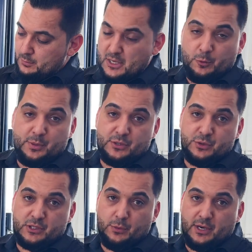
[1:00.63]
metal piece you
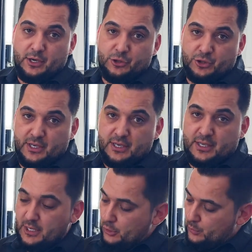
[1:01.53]
see right here is your
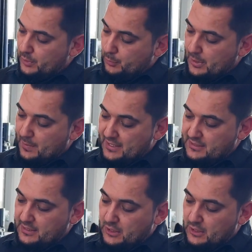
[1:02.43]
indicator. When the brake pads get